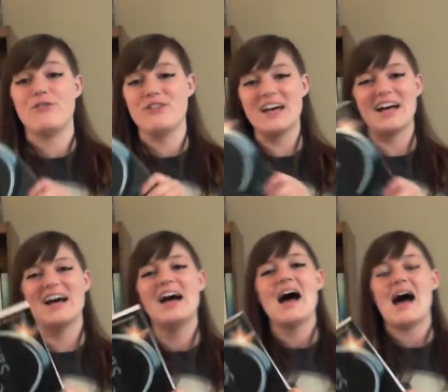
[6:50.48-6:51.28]

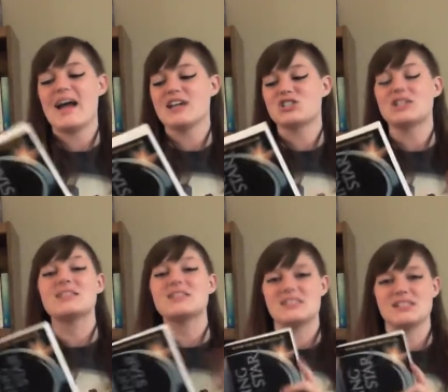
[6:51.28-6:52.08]
I actually
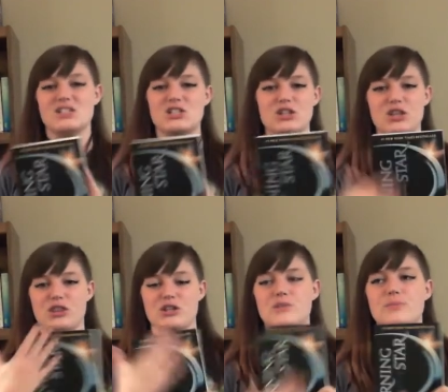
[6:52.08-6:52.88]
listened to the
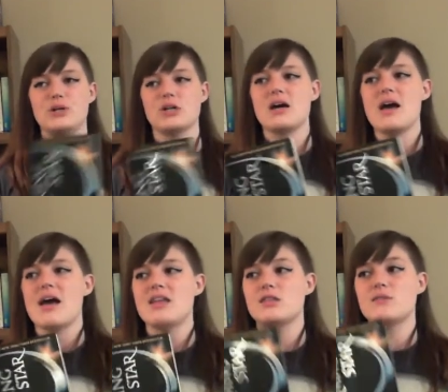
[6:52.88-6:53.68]
third book,
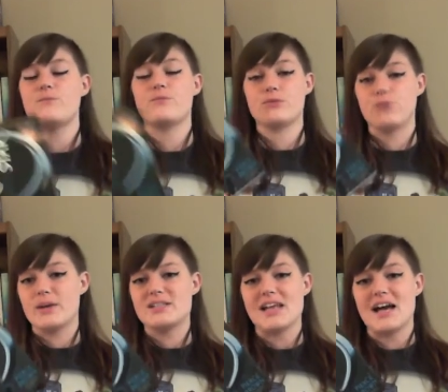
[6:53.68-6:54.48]
and the
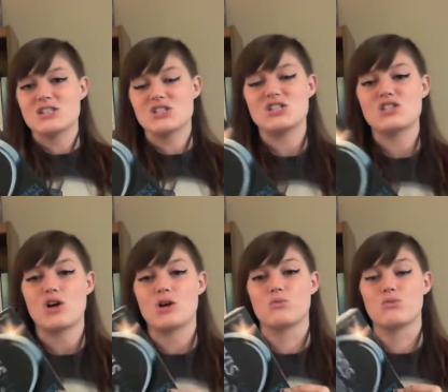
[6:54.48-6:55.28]
voice actors
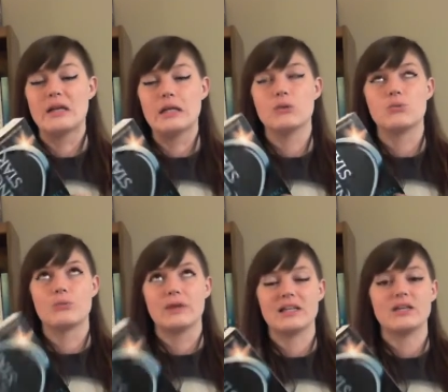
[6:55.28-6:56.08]
are really,
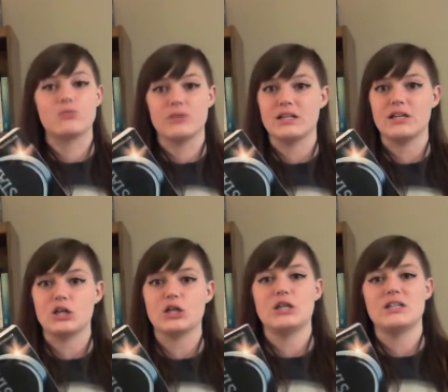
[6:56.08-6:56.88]
really, really
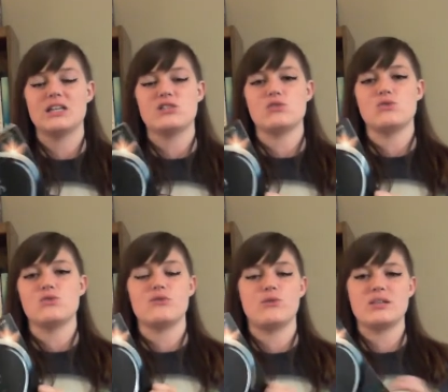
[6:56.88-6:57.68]
good. They do
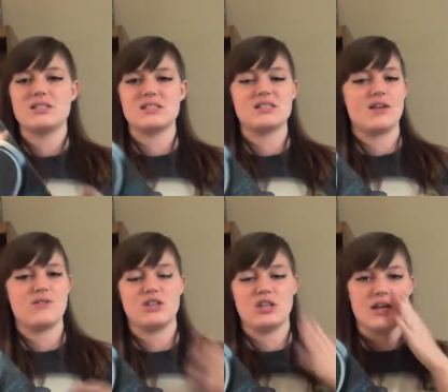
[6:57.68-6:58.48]
the voices and
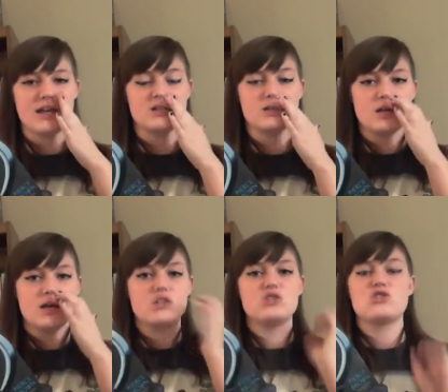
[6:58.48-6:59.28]
everything
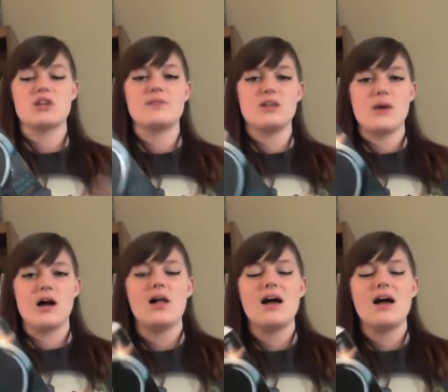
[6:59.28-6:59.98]
extremely well.